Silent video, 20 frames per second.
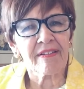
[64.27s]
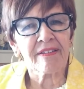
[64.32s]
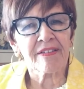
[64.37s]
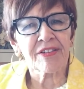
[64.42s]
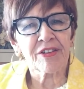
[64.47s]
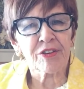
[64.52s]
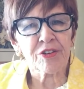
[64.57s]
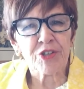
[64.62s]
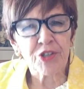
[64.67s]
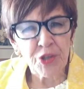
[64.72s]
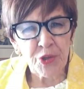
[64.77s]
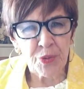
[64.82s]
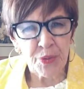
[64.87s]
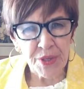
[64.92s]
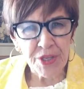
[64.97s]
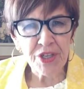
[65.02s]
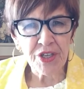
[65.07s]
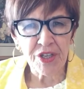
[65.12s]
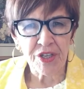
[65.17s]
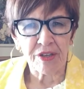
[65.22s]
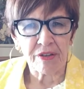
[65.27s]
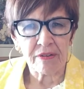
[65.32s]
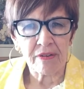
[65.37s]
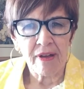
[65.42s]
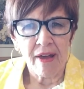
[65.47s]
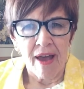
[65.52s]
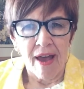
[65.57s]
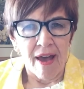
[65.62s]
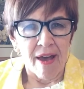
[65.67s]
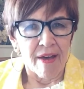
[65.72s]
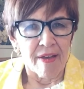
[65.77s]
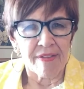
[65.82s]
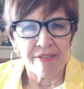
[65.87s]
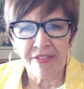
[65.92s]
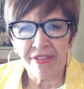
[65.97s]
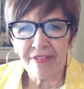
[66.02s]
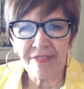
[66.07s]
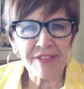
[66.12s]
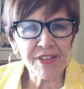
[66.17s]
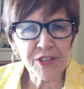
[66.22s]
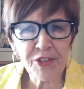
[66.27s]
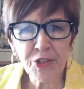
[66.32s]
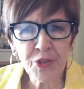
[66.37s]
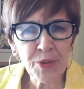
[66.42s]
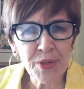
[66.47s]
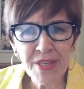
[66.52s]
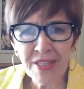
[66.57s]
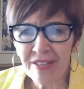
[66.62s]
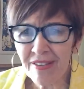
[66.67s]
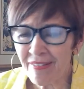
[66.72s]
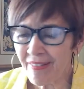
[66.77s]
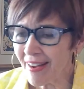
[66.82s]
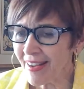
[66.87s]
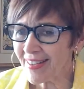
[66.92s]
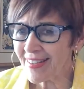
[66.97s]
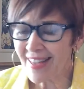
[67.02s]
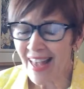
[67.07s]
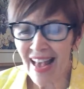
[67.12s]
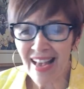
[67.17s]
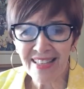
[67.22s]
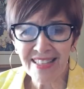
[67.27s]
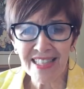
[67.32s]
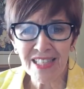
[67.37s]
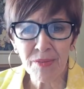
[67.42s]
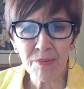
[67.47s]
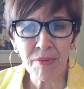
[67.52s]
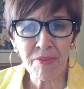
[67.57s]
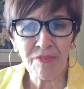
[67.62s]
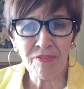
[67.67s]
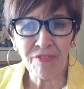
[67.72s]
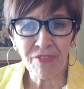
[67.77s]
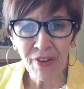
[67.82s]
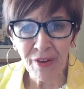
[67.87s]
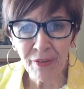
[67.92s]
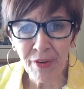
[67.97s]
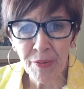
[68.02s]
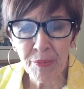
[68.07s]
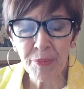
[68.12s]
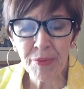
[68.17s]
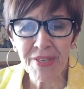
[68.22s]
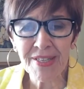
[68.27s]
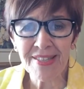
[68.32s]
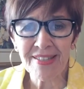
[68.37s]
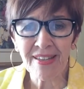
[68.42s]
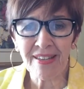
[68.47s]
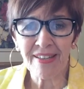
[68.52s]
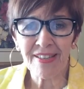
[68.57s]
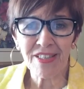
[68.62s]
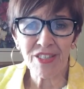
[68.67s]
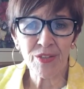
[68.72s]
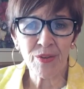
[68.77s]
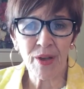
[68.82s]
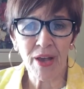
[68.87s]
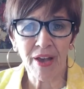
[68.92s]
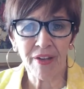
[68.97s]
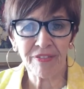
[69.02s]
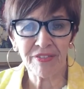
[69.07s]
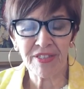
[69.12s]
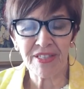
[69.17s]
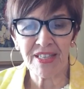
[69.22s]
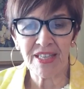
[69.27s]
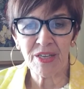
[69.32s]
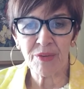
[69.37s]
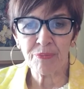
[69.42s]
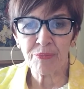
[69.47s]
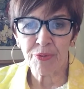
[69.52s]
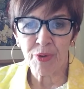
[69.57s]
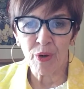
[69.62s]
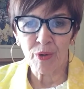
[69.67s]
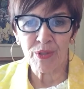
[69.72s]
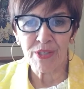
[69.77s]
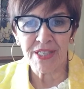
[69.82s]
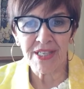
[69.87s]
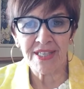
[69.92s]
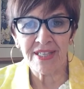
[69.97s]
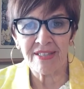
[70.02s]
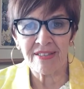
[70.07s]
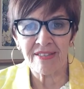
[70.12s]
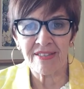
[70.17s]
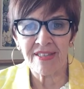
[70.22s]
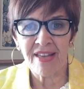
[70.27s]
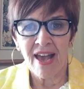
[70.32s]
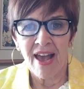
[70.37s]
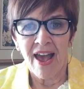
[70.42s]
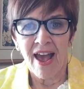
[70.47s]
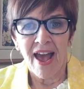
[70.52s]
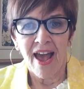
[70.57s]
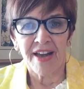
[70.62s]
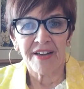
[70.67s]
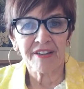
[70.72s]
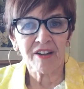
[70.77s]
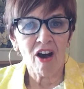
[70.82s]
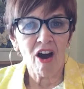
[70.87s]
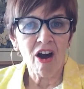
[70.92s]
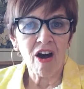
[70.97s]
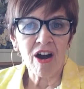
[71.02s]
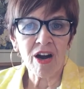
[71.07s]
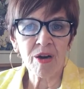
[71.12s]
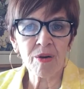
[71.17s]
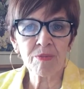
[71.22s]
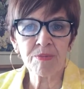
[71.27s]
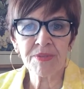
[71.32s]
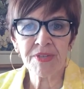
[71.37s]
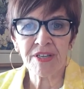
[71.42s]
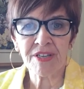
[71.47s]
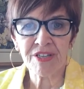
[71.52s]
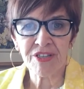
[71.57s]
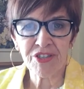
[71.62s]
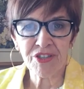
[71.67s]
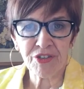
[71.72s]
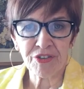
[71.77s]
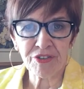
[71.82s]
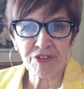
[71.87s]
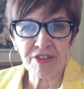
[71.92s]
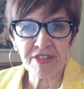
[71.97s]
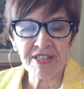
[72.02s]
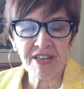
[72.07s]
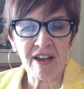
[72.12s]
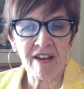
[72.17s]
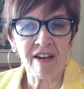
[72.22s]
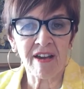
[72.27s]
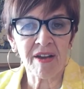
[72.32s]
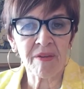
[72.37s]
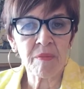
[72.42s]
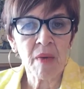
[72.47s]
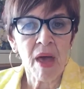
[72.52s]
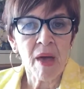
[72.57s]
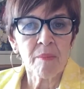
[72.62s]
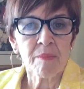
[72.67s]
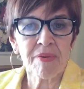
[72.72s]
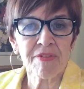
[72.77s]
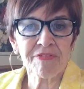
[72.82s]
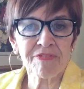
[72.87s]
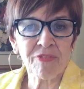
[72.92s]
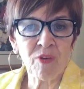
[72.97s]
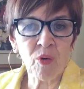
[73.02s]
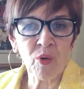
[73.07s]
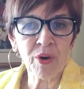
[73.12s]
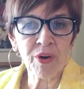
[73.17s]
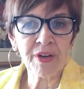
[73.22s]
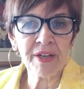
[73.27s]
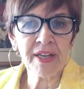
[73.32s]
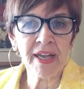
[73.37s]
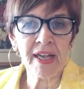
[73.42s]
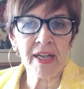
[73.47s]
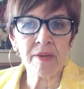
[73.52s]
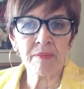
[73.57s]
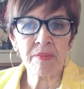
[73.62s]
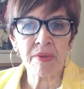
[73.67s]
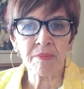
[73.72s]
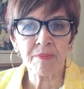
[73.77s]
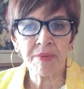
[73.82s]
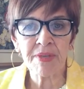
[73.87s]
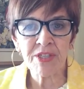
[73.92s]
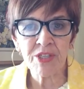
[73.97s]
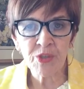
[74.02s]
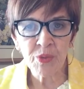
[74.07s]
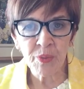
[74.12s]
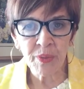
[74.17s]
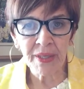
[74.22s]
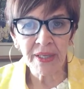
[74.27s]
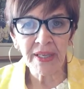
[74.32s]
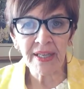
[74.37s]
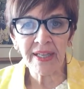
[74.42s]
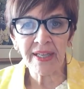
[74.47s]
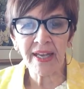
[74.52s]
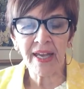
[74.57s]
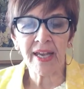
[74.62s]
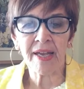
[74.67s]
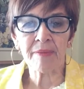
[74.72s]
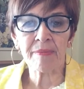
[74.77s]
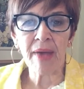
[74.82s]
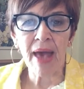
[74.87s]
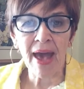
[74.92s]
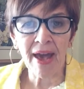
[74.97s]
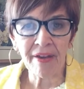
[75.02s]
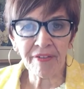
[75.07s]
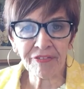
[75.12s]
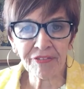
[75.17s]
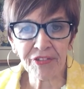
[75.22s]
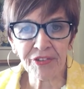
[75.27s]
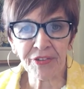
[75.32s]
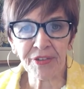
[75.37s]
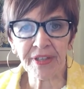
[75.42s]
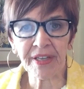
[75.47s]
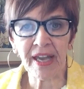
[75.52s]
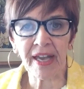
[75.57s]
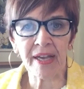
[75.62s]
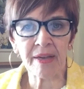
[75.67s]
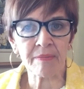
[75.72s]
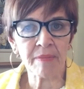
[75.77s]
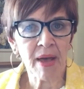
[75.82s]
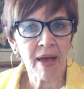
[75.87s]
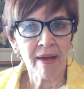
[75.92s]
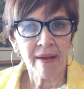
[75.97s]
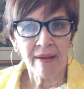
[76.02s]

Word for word: nutrition. The nutrition is, has to be very precise. You have to eat proteins and carbs at a certain time, before a game, in between a game, after a game.